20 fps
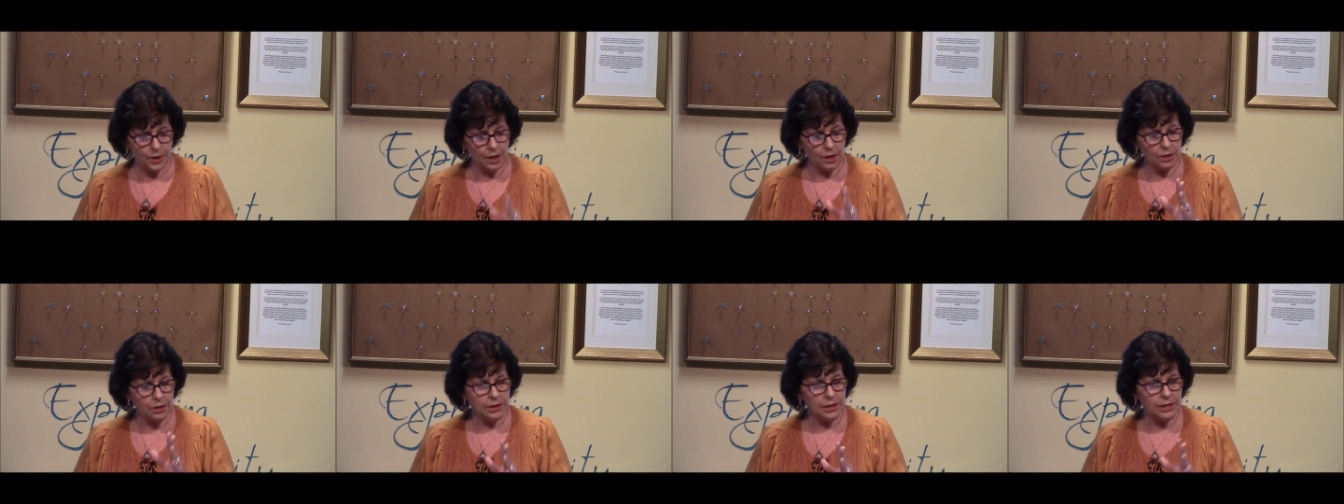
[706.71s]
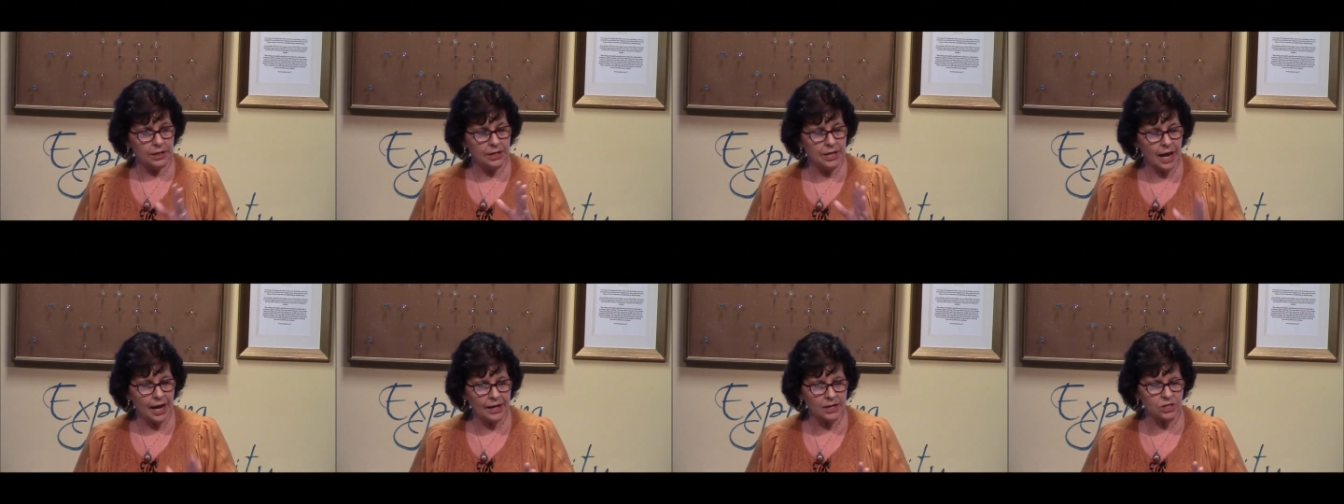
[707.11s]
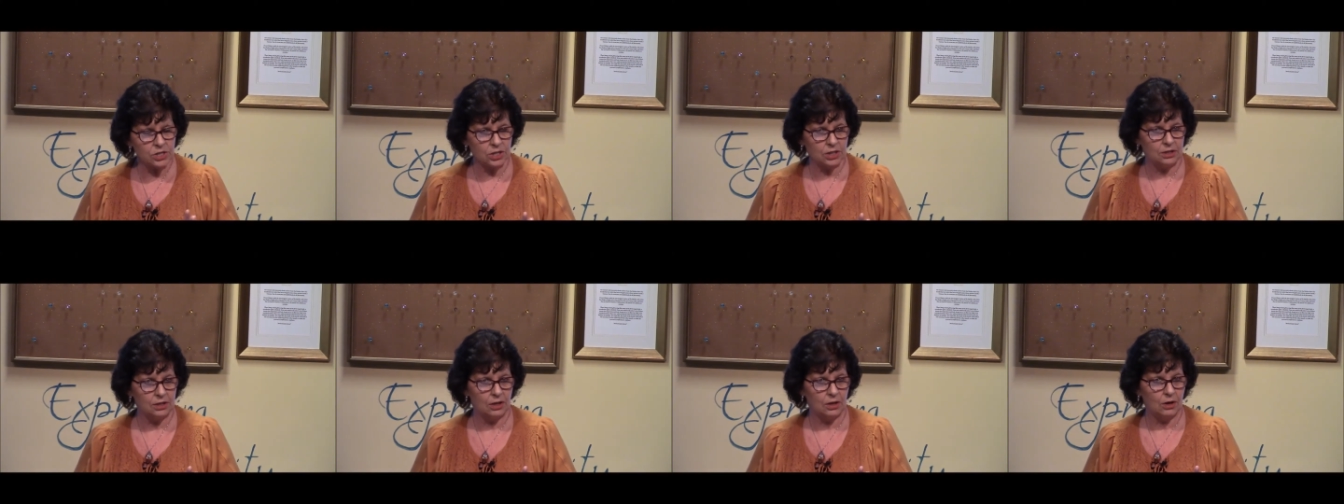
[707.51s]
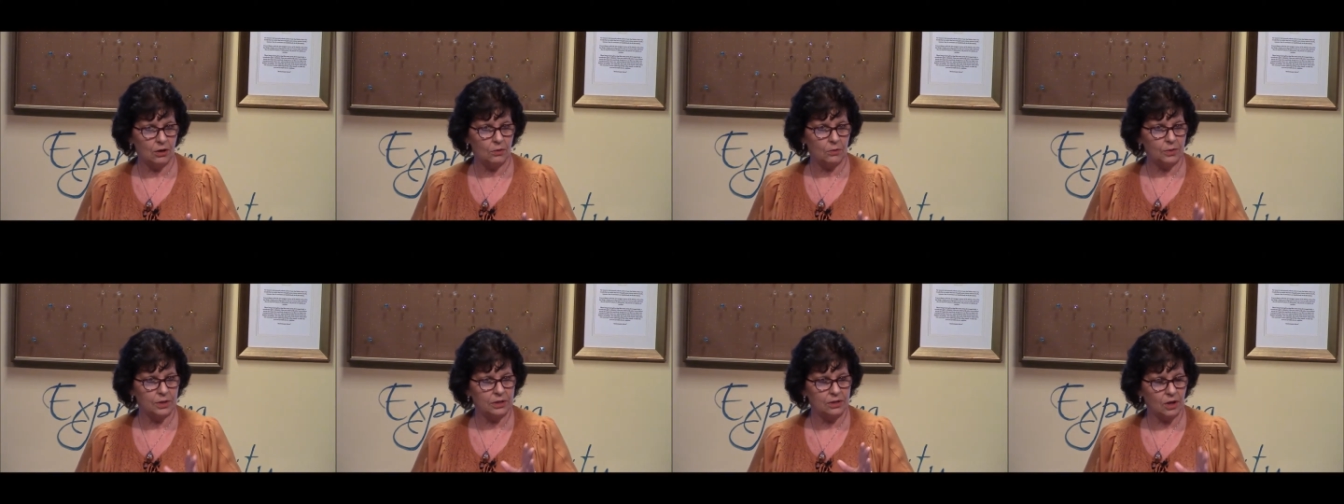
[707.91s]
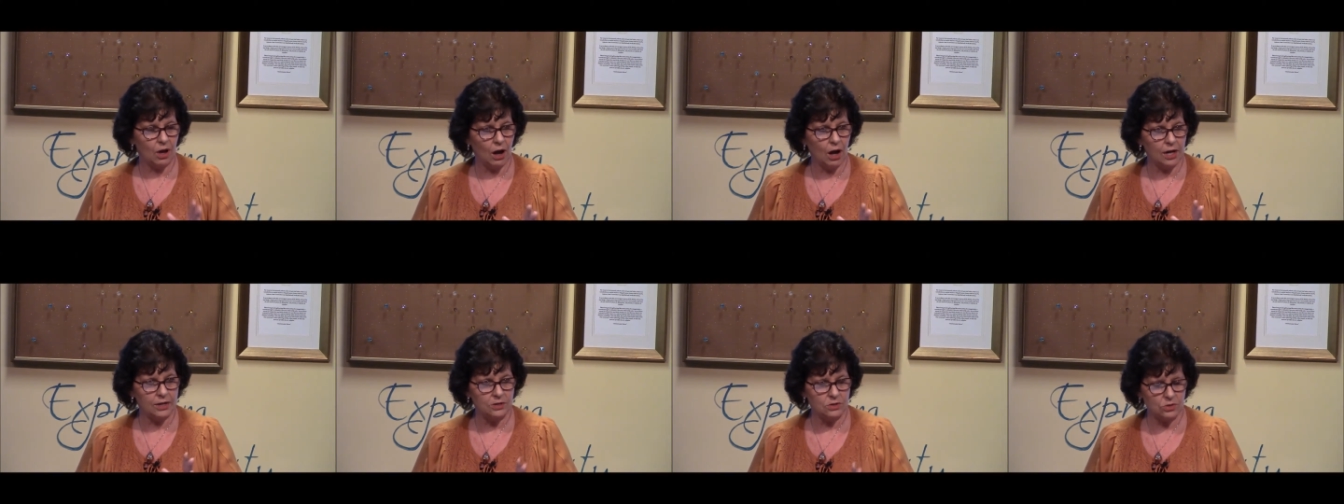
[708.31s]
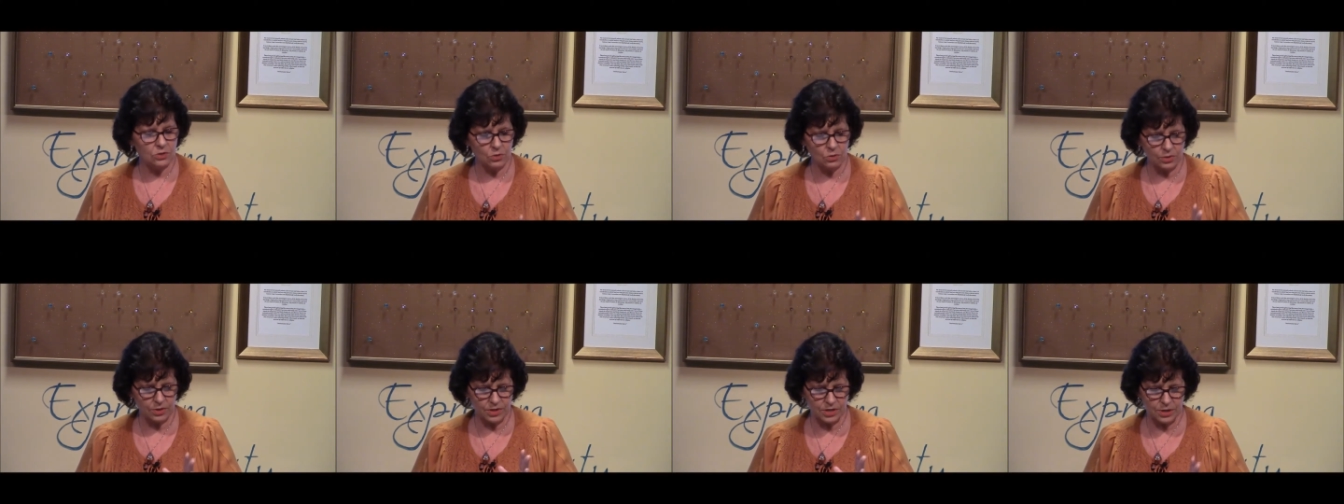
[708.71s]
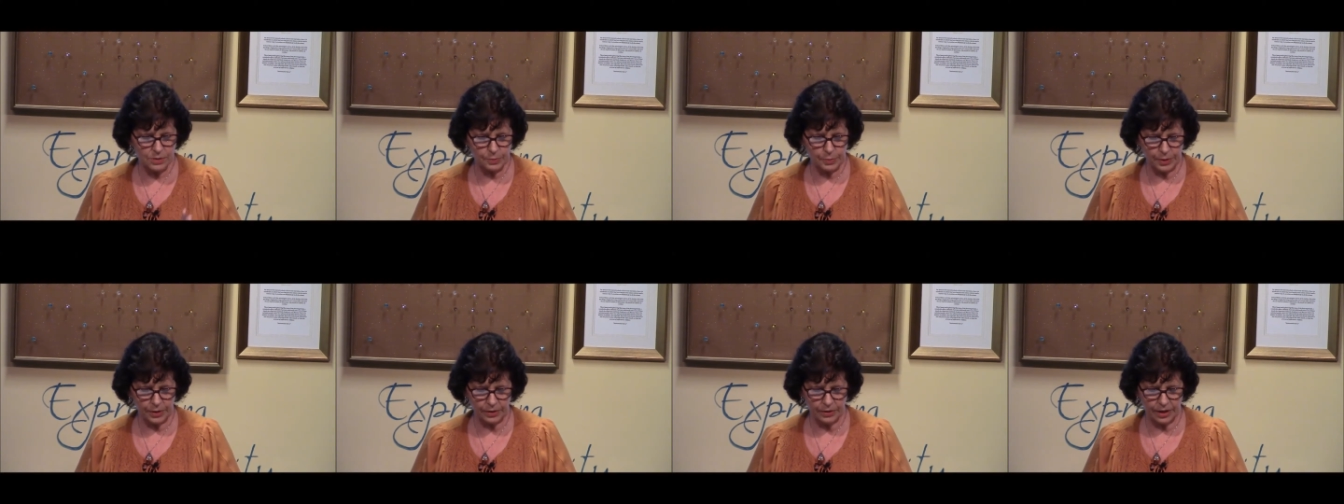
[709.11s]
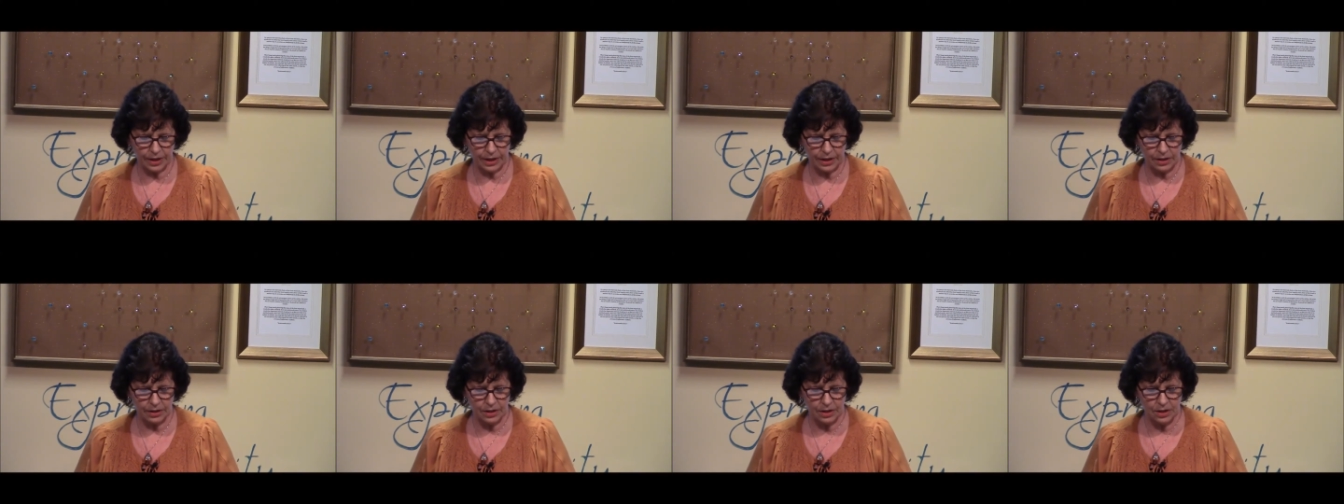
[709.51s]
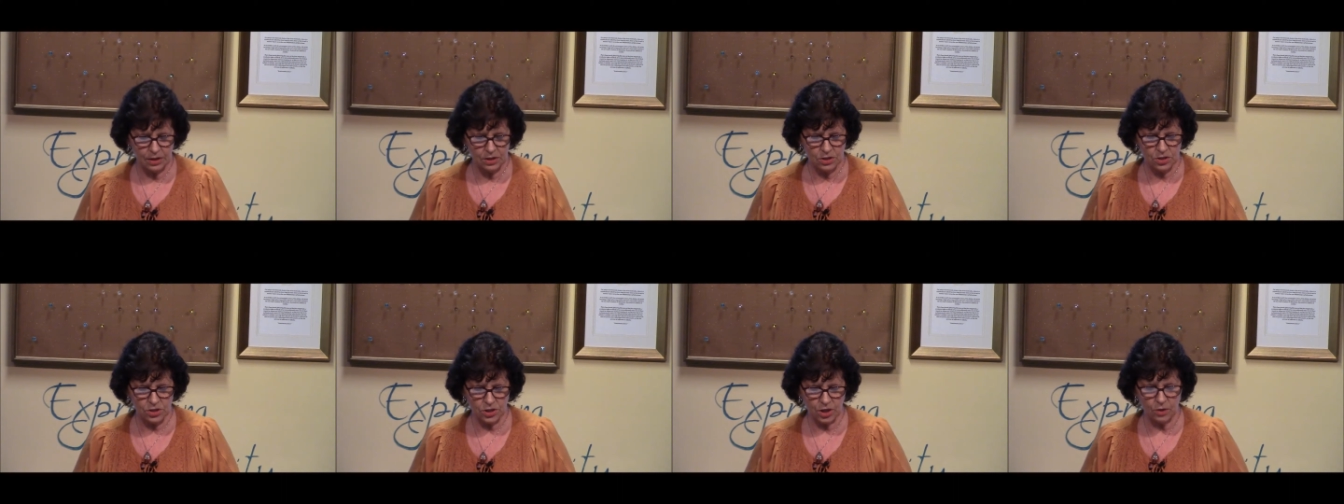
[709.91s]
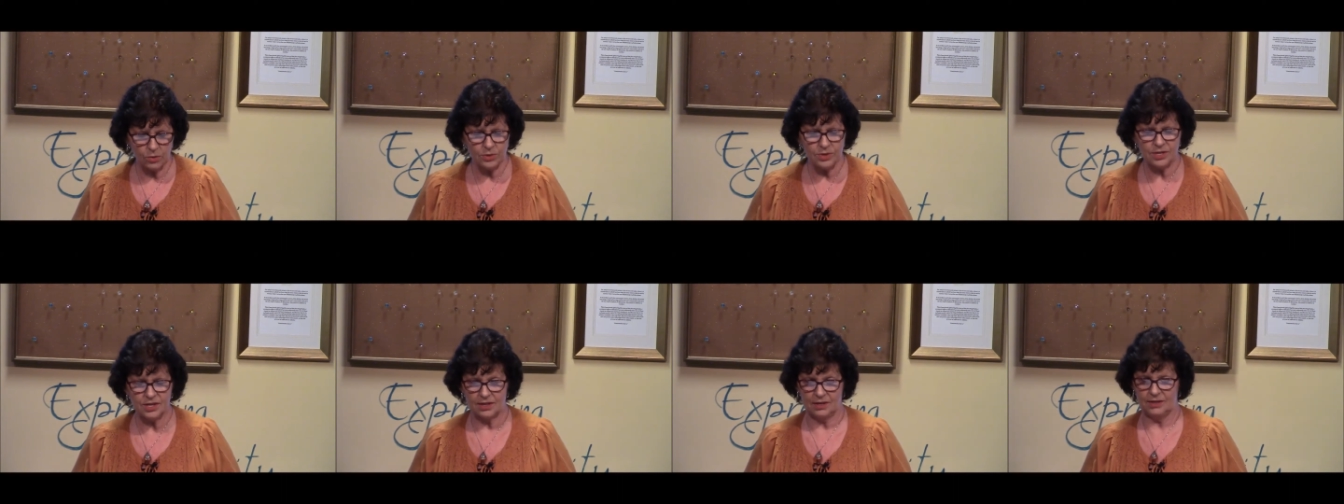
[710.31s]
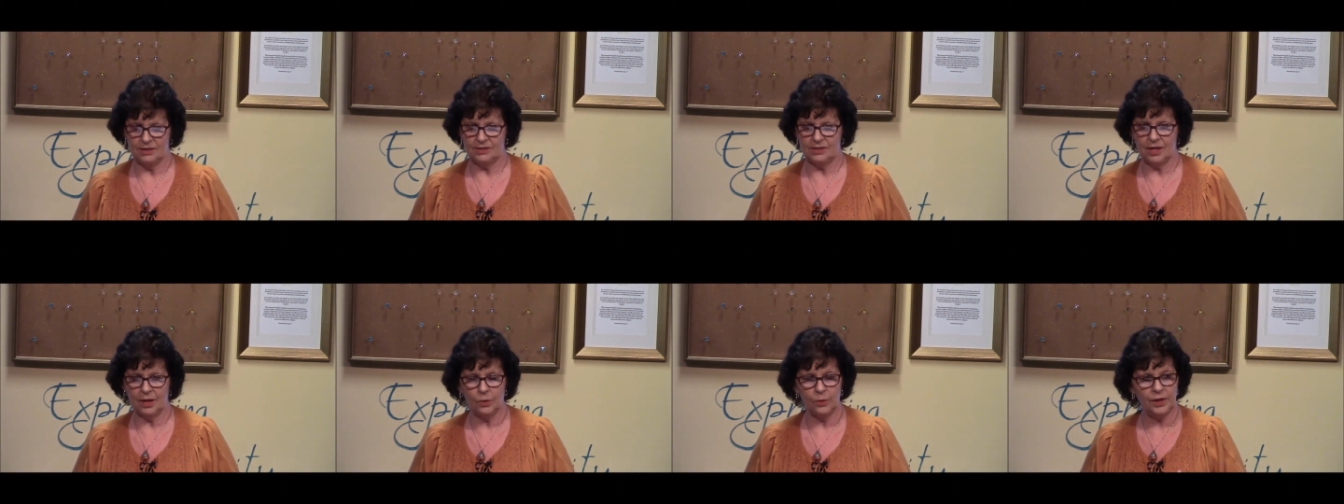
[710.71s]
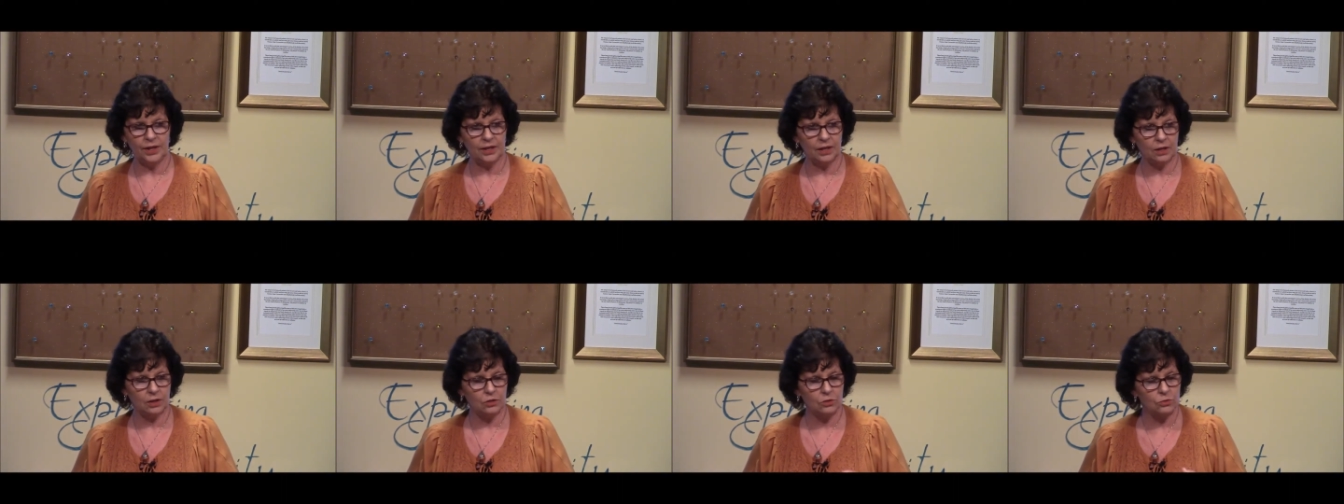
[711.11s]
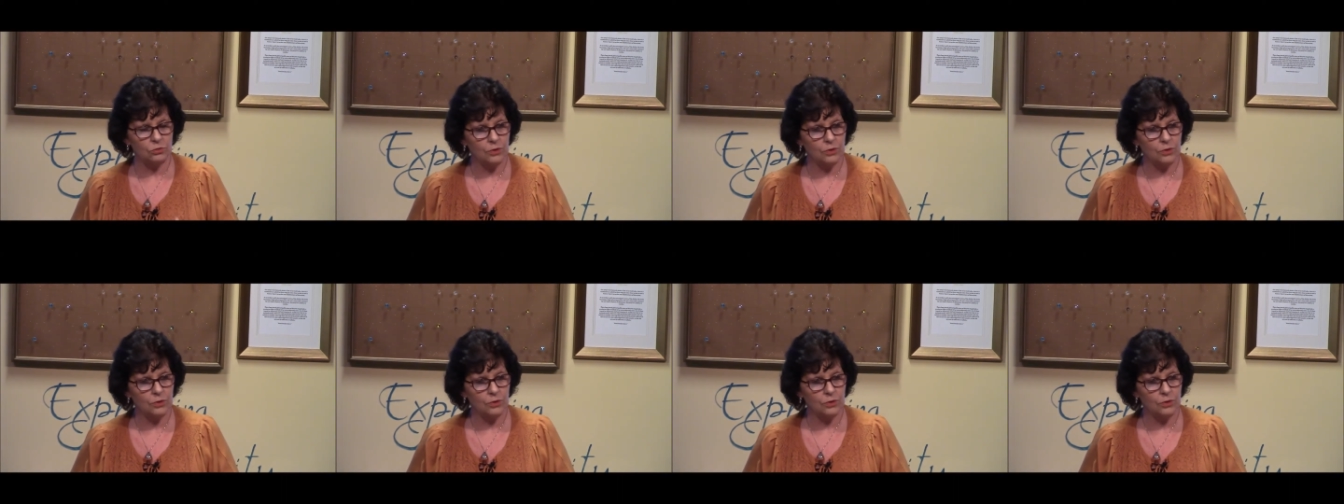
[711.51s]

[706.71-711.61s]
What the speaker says: Our connection, though, with God, Source, Spirit, shows us that we can